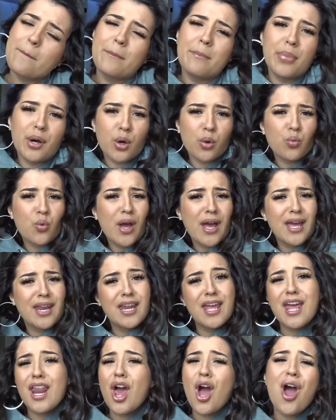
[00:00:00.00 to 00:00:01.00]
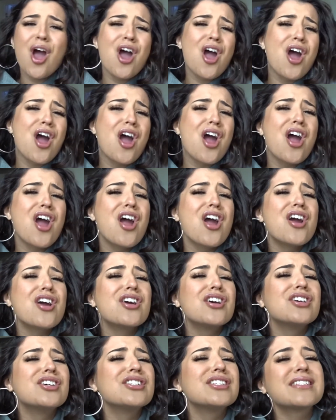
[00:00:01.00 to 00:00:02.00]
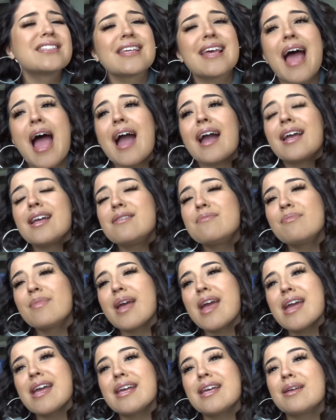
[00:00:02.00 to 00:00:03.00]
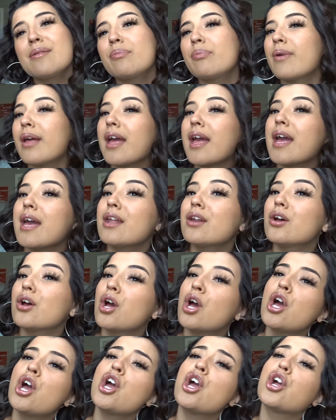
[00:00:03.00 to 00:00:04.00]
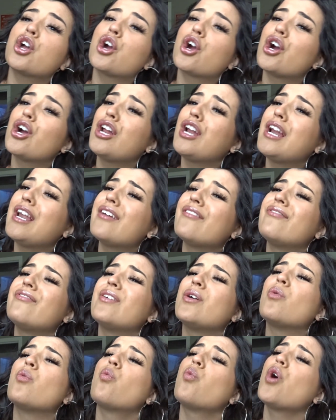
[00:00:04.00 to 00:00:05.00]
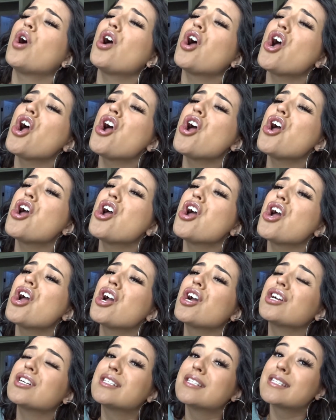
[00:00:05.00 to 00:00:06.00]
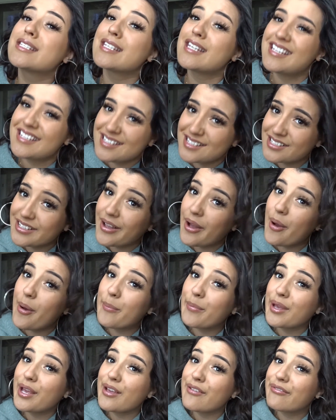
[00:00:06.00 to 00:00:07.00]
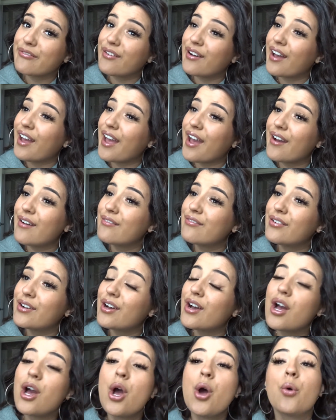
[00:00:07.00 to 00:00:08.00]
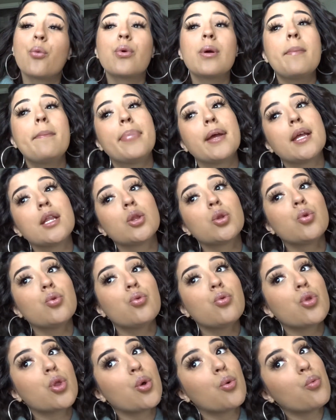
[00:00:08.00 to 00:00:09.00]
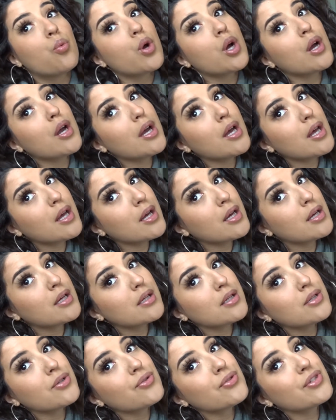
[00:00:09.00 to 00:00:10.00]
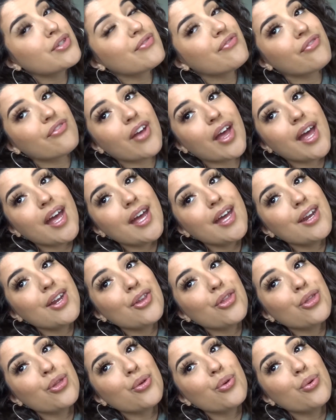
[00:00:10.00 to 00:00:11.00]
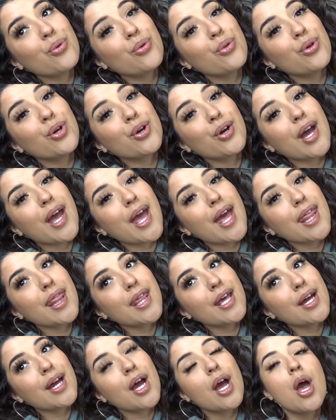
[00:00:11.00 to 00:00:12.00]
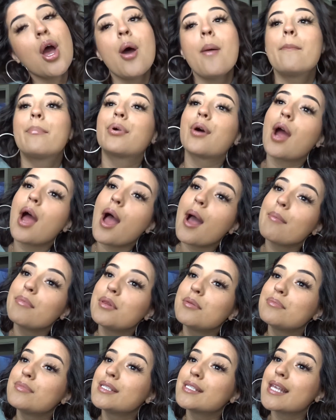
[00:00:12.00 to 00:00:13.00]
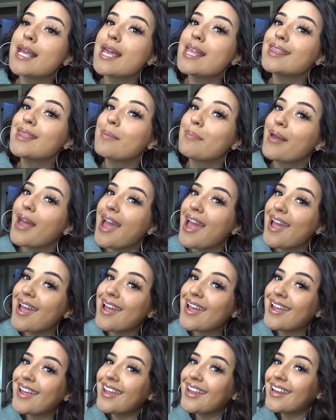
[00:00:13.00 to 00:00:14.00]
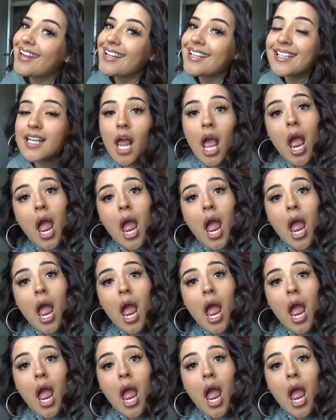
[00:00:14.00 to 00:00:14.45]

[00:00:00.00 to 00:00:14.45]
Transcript: But when it hurts, I can make it better. Girl, if it works, it's gonna be forever. We've been through the worst, faded through the weather, problems and the pain.